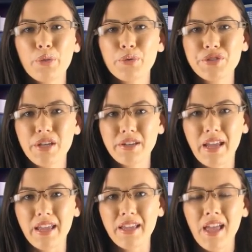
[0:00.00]
through
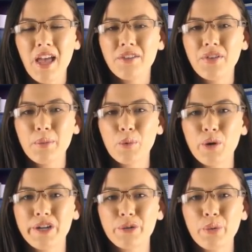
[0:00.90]
Sunday,
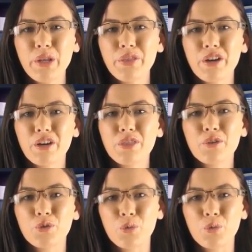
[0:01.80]
February 23rd through